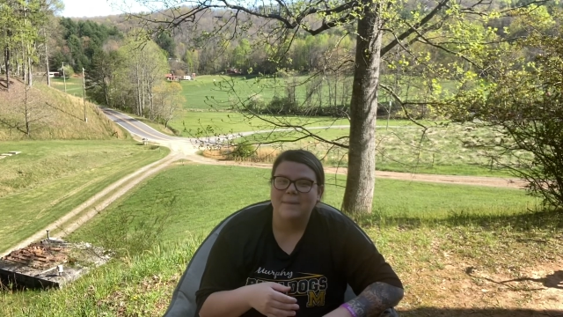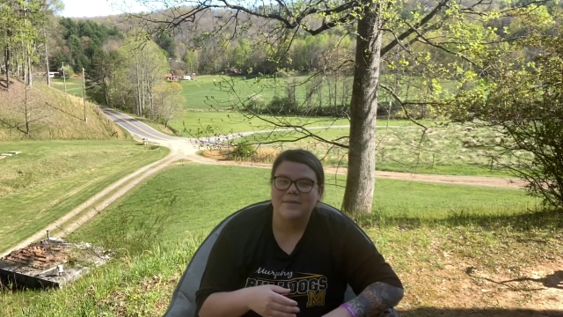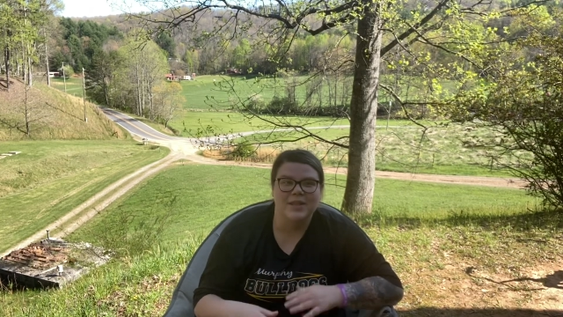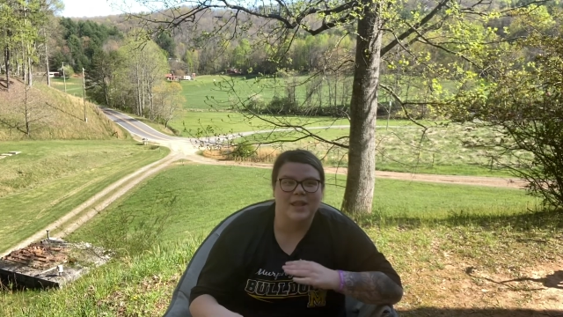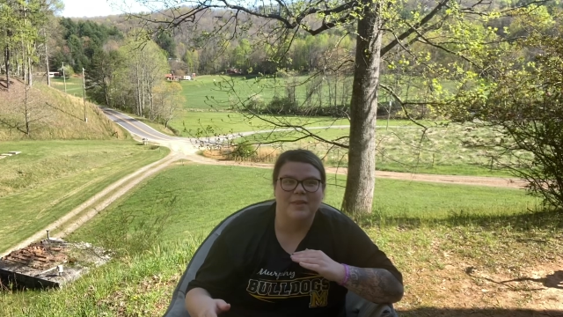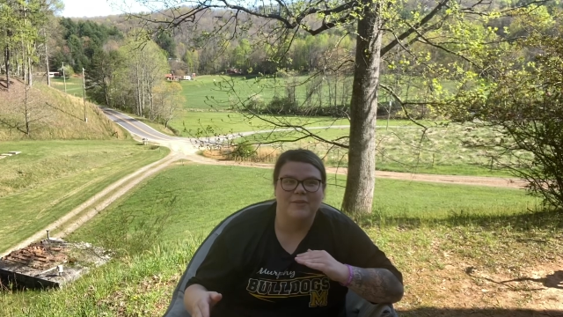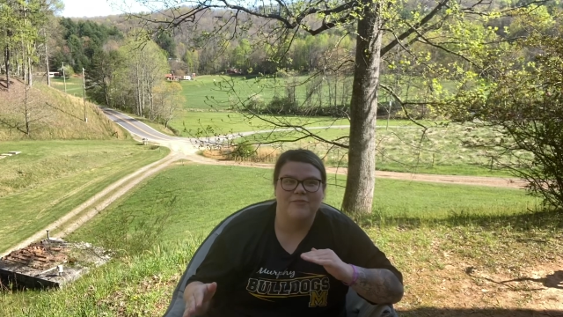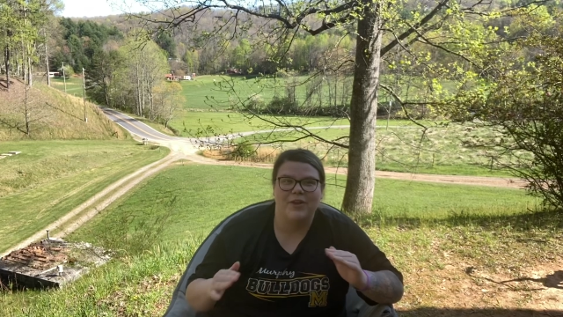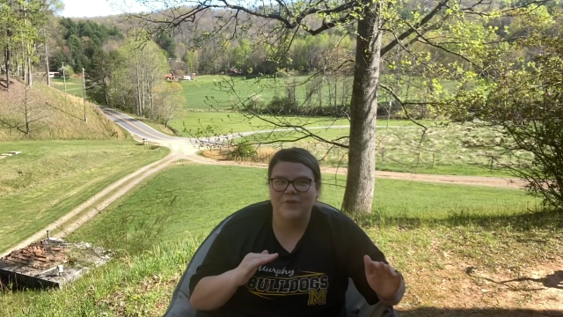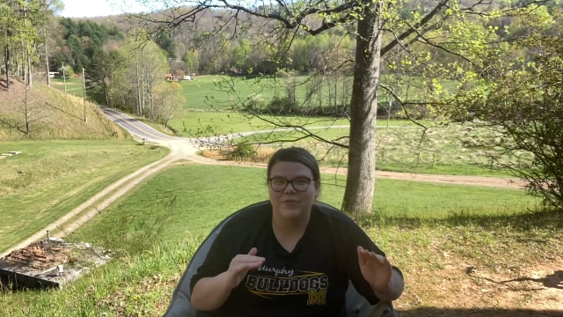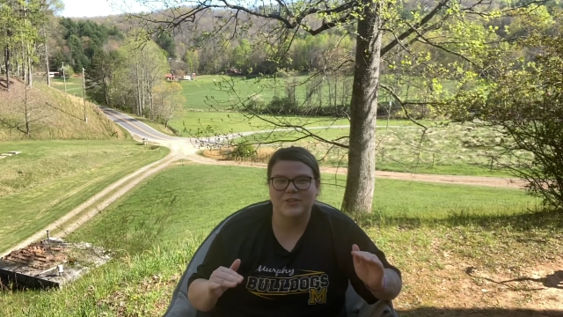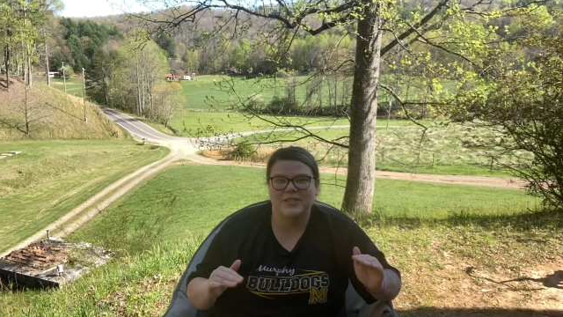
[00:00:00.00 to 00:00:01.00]
so that the
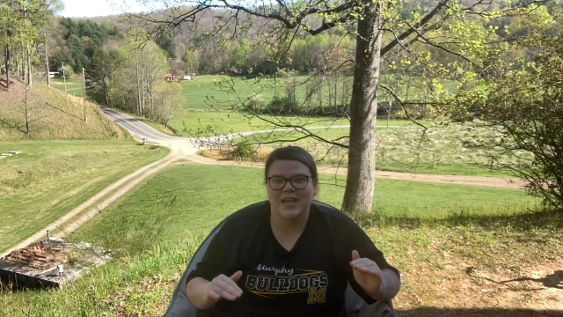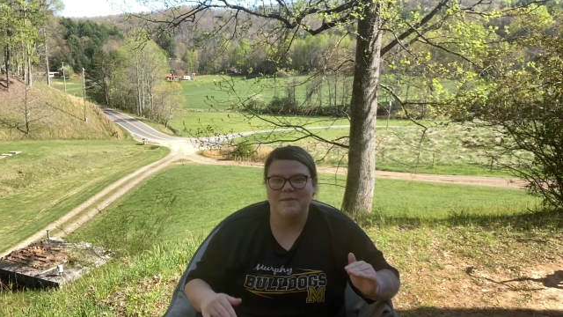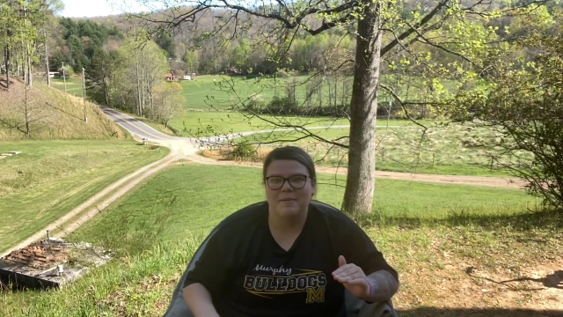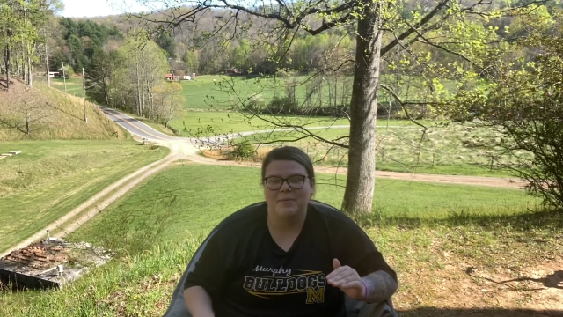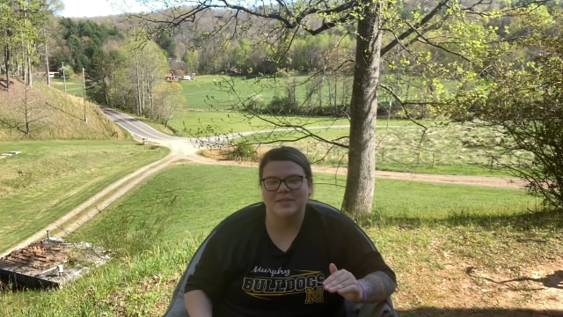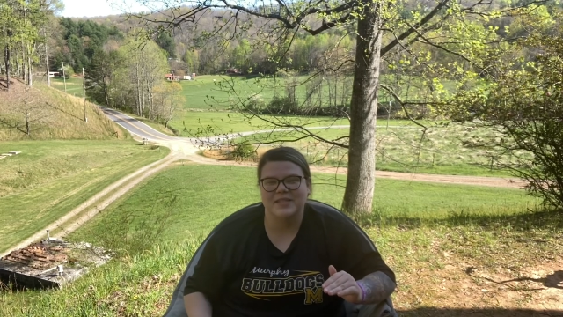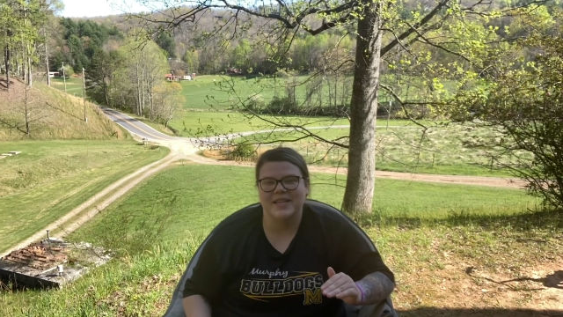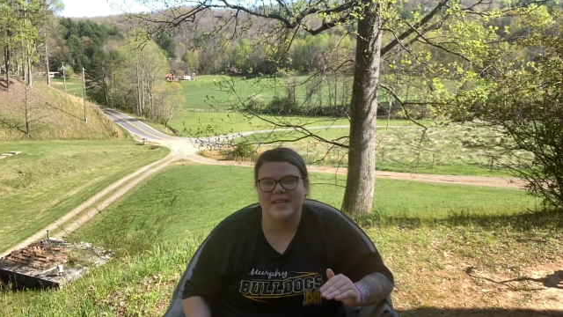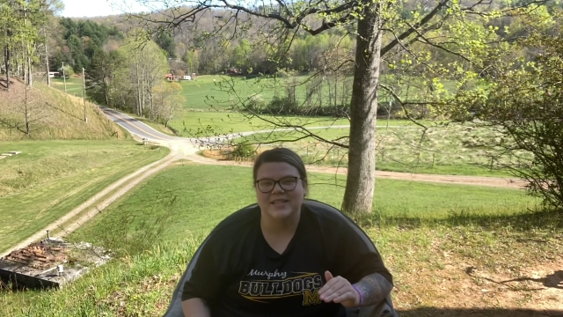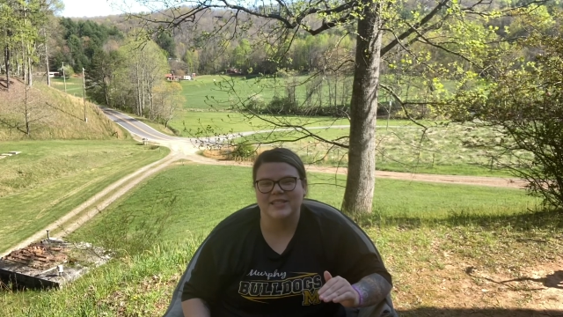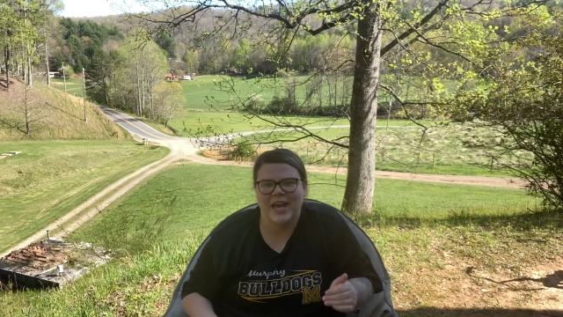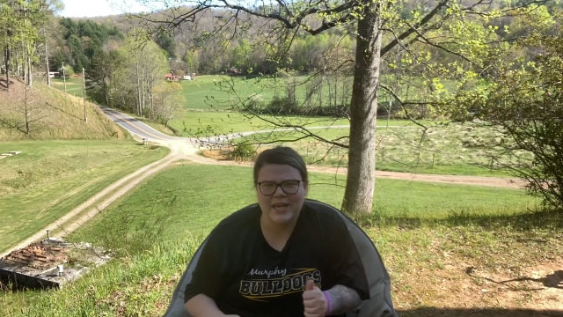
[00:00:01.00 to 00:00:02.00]
very first thing people see
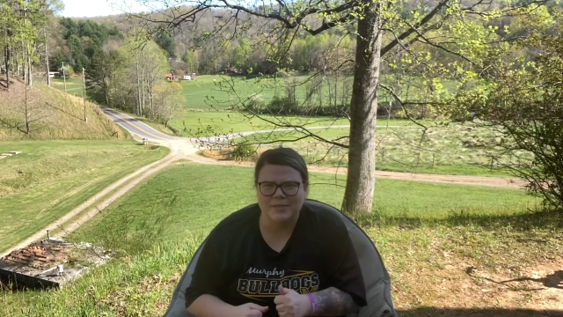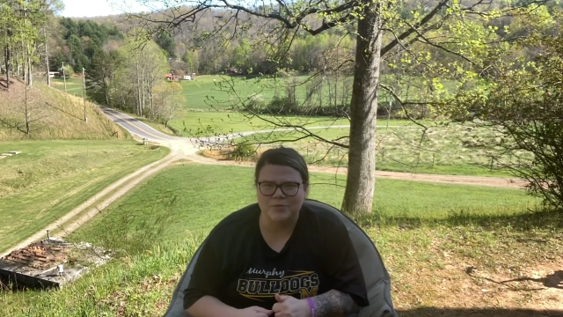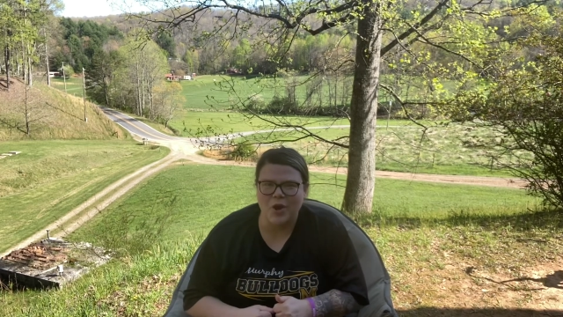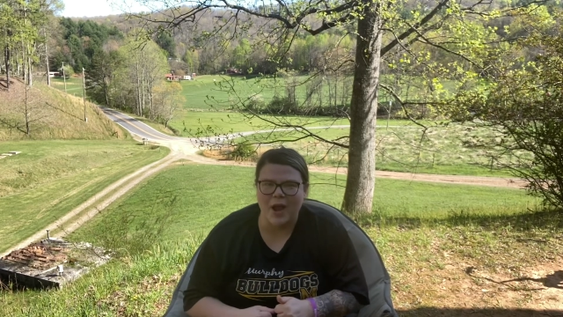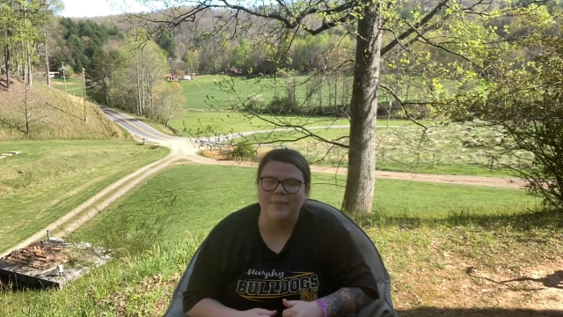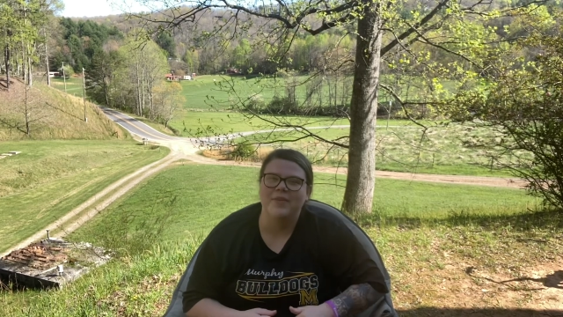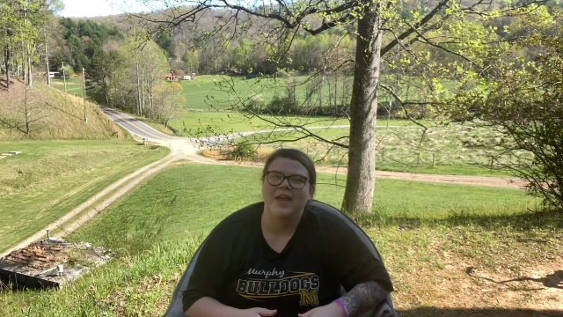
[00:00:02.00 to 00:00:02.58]
is, hey, subscribe.